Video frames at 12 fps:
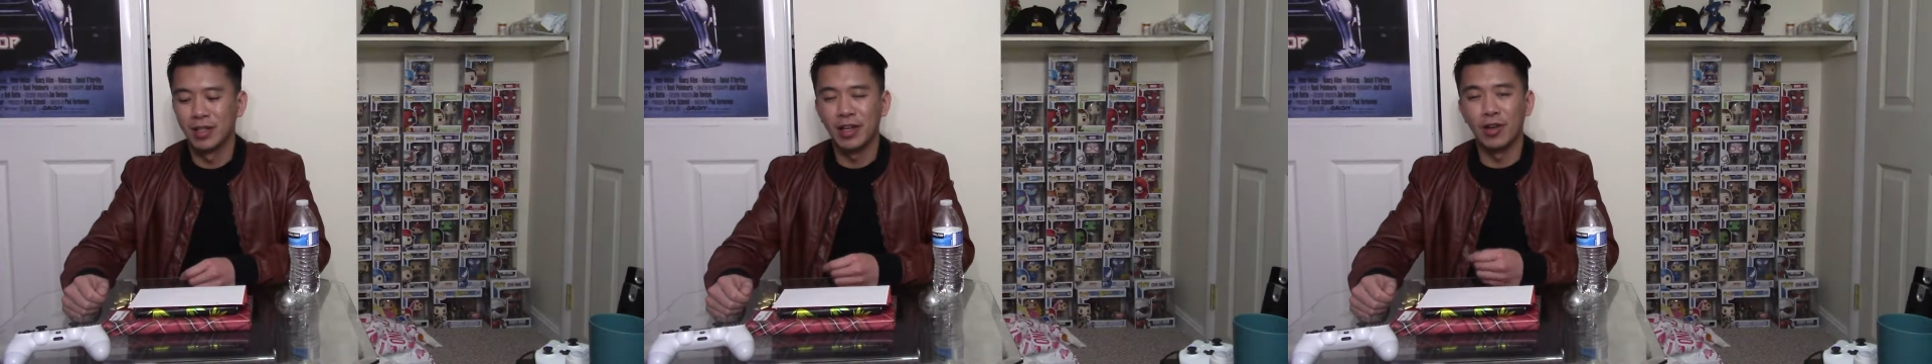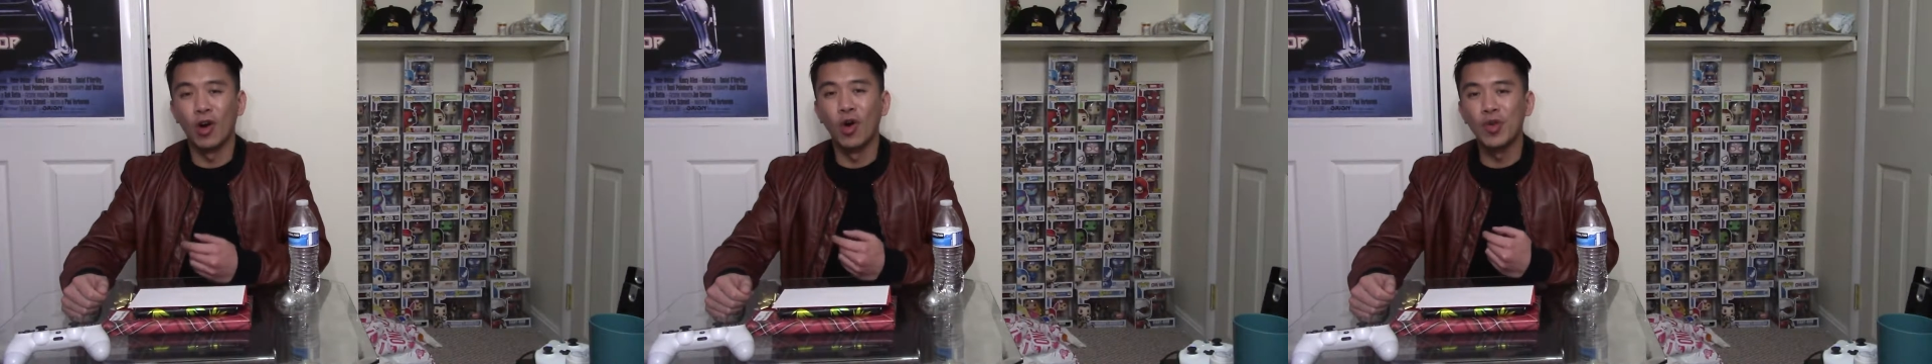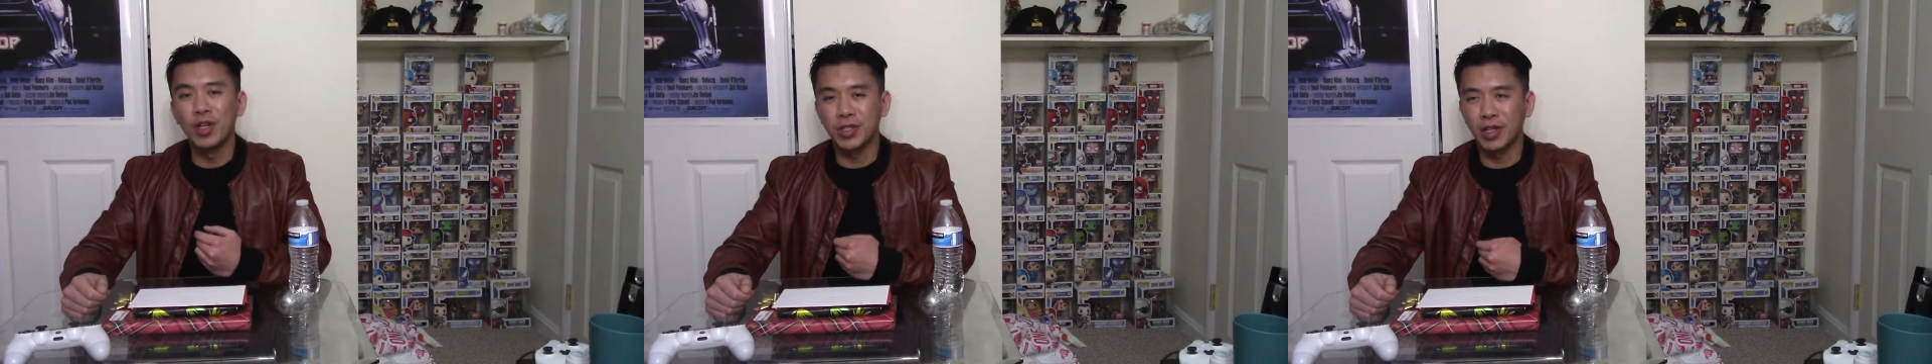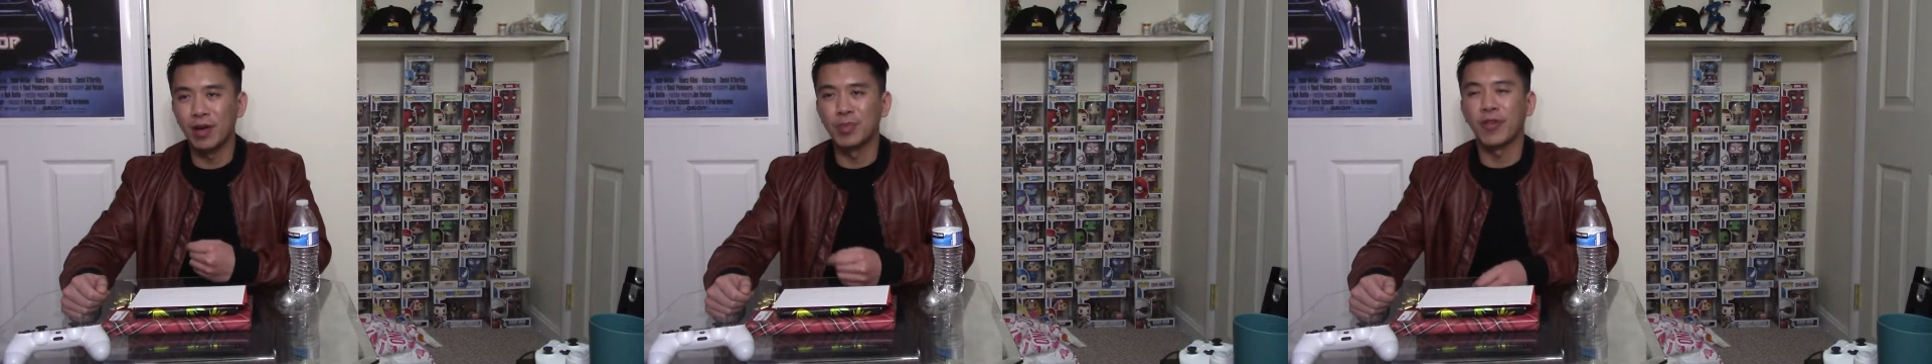It
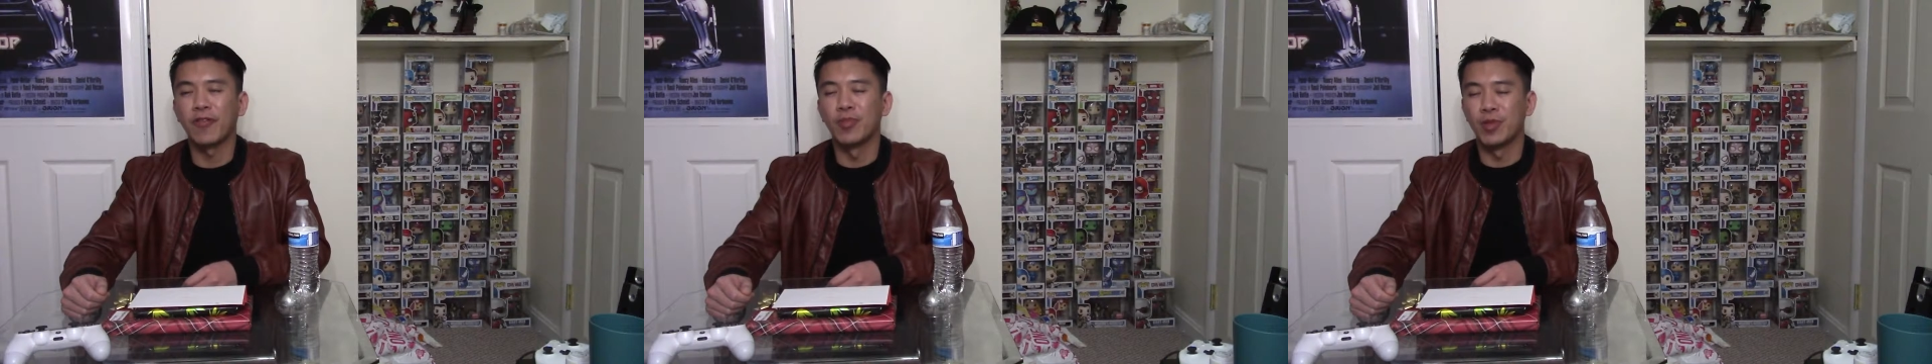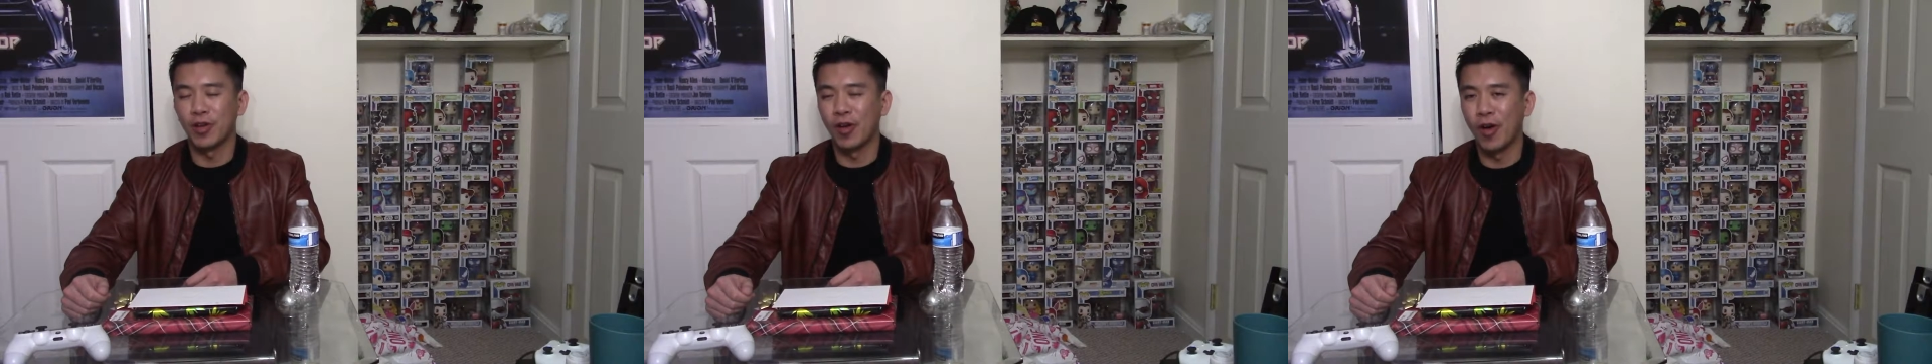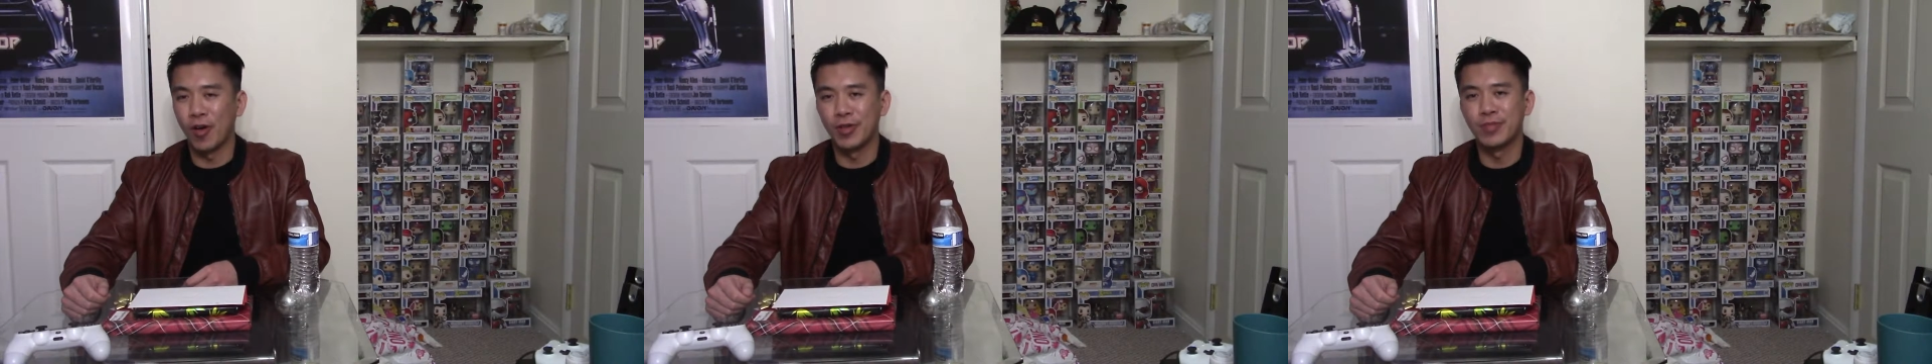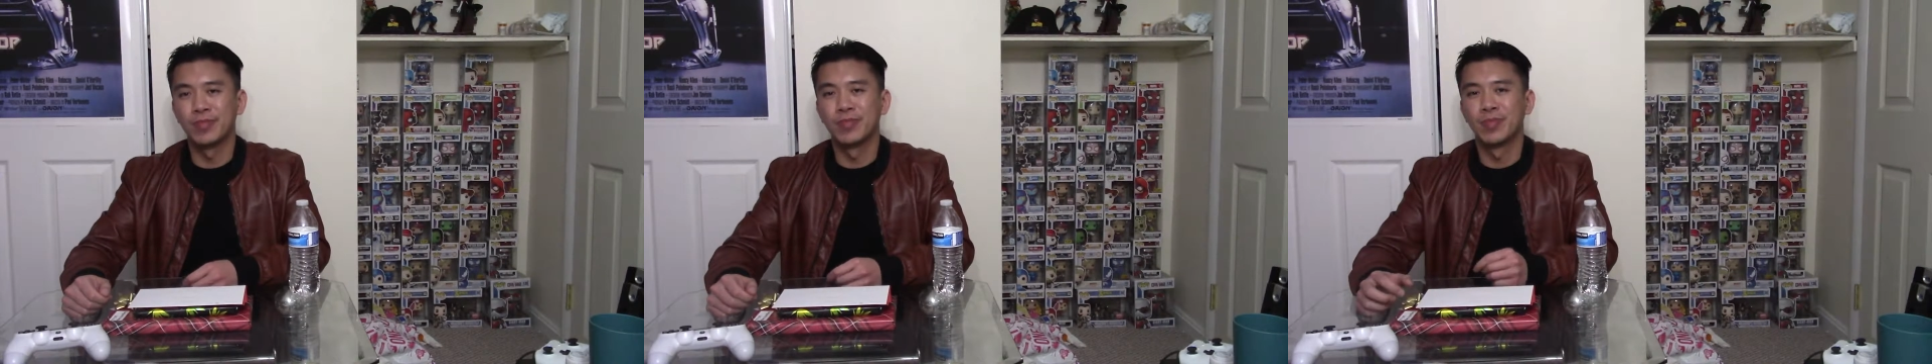always comes from their heart.